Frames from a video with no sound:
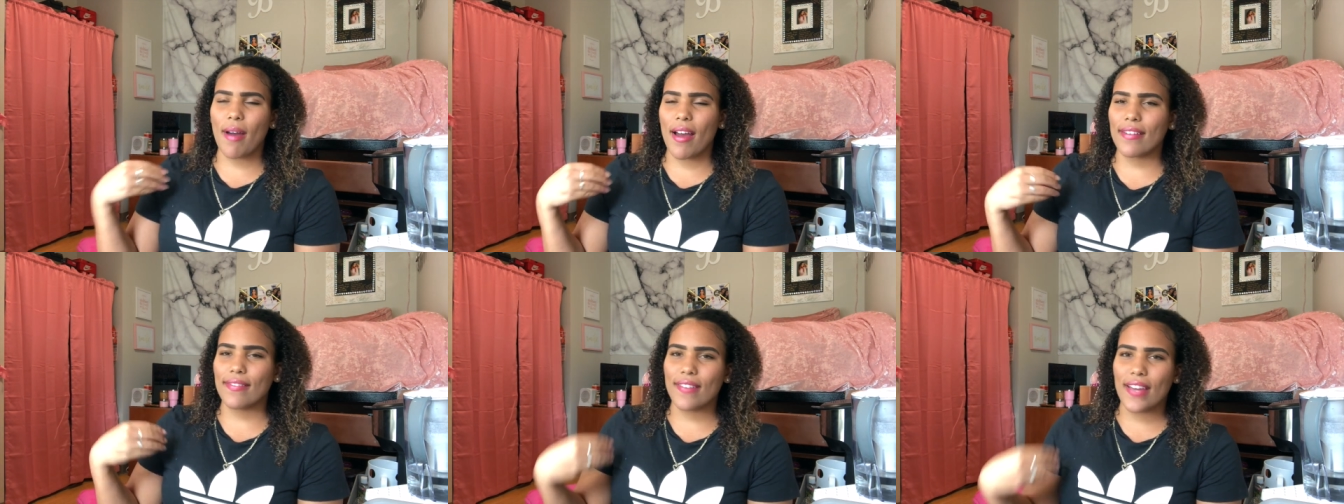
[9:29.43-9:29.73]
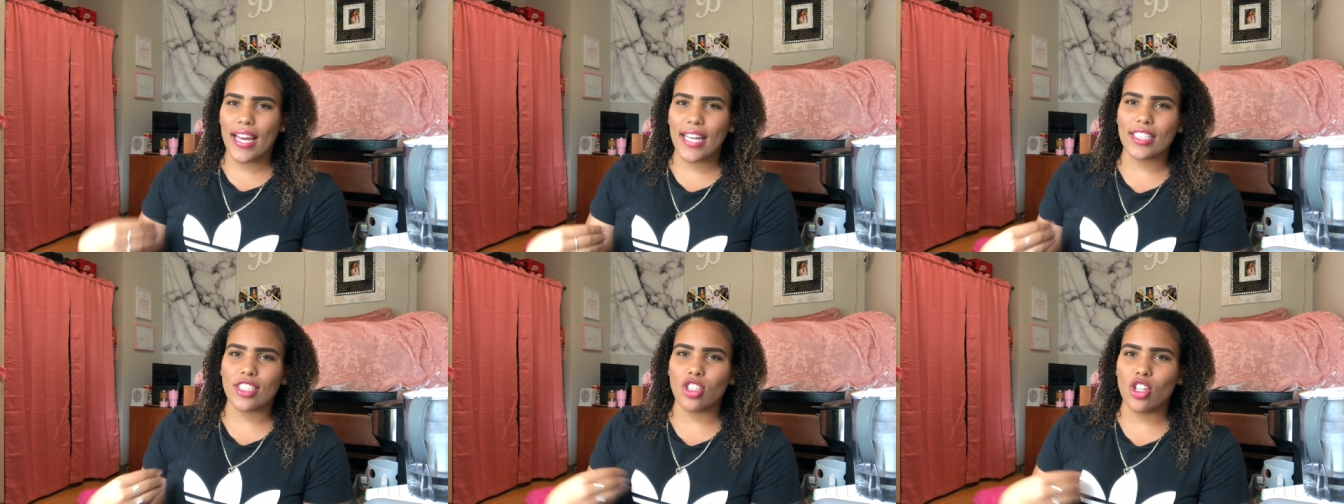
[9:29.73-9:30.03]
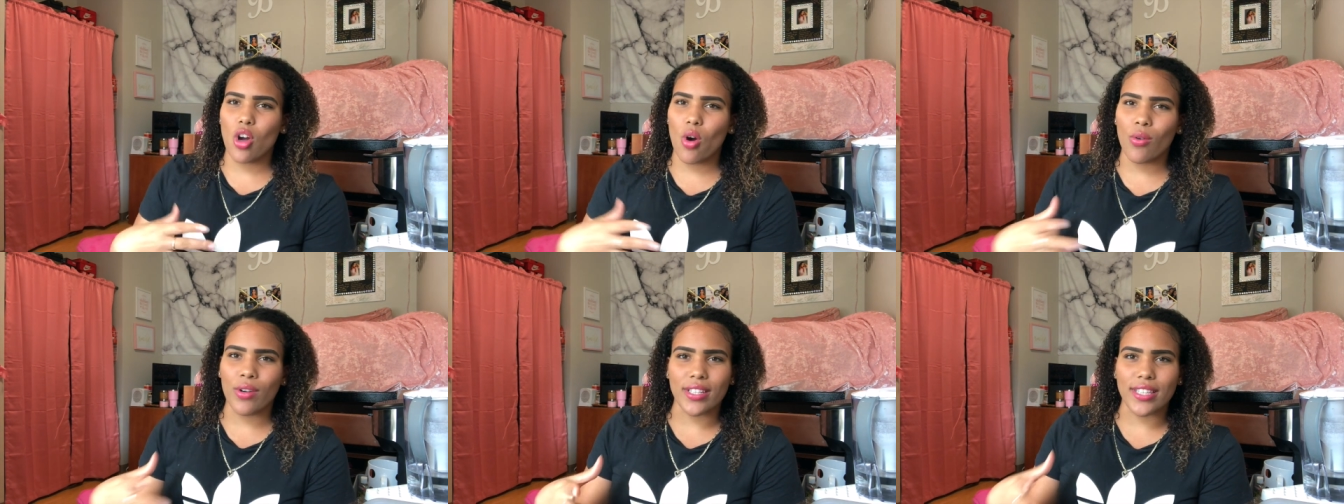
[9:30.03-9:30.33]
my face
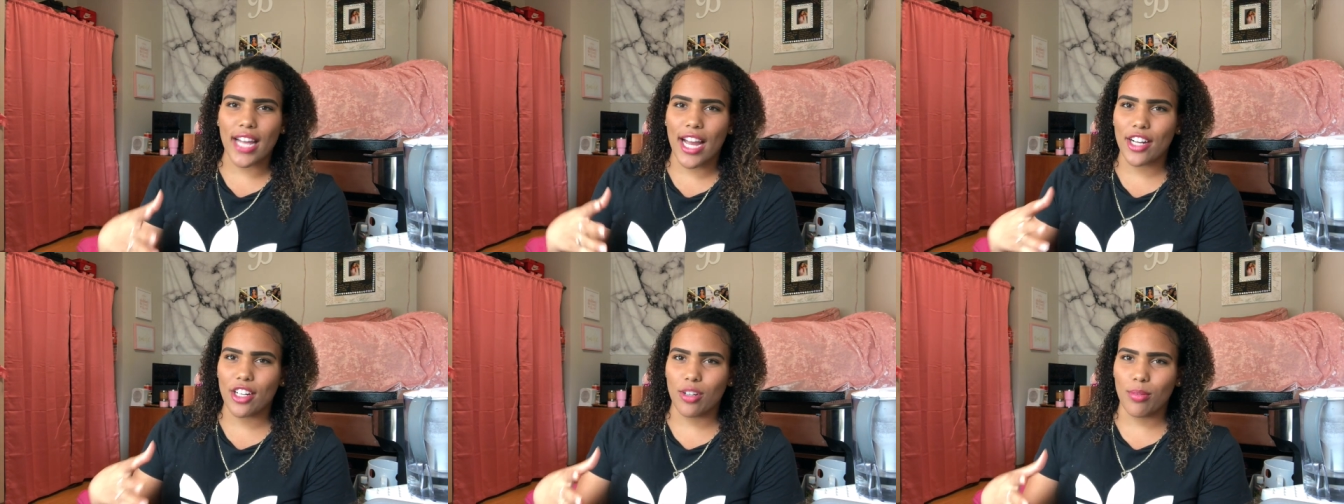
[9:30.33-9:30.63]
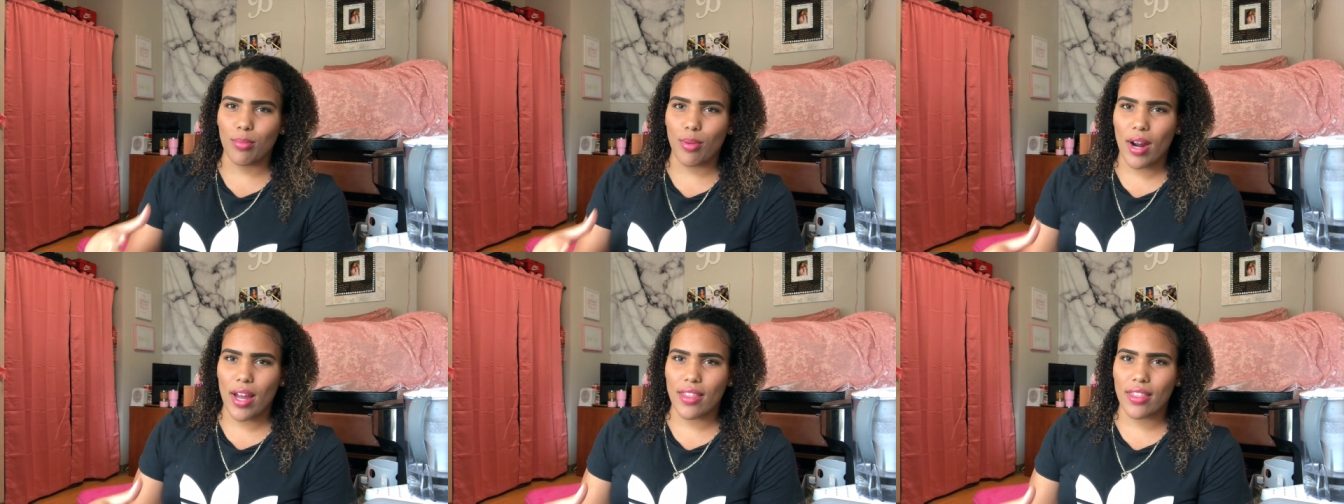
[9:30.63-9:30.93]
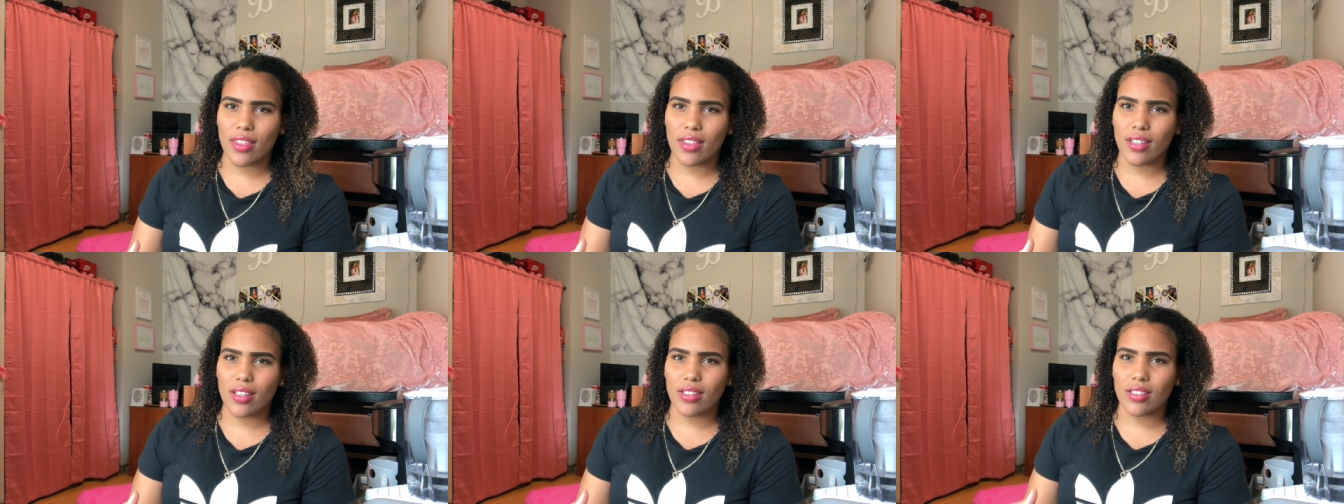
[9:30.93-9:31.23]
knowing that your
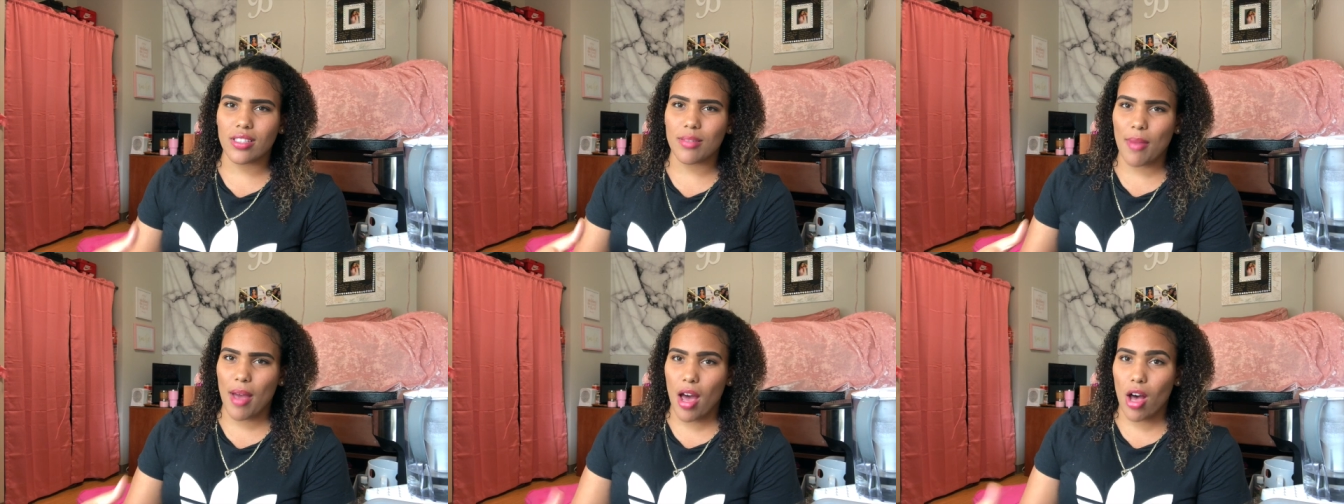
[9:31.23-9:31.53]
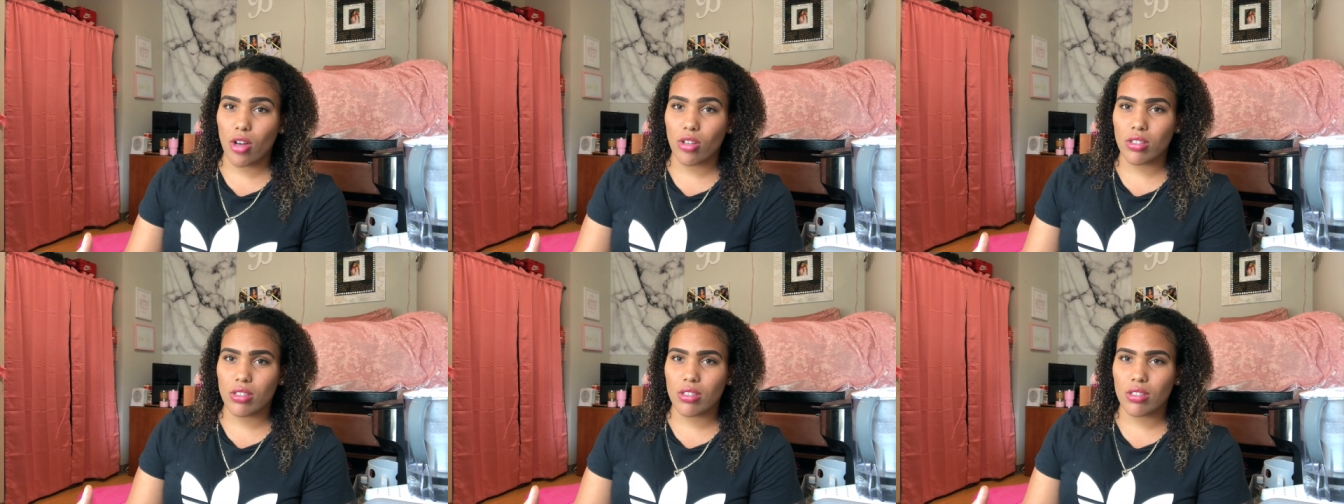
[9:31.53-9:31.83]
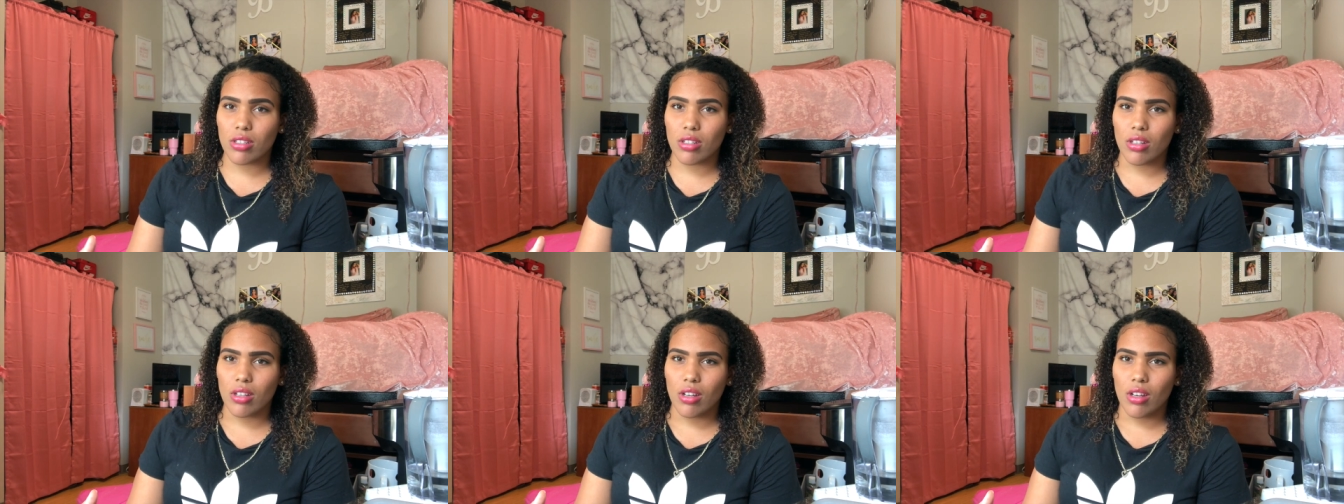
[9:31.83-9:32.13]
breath smells.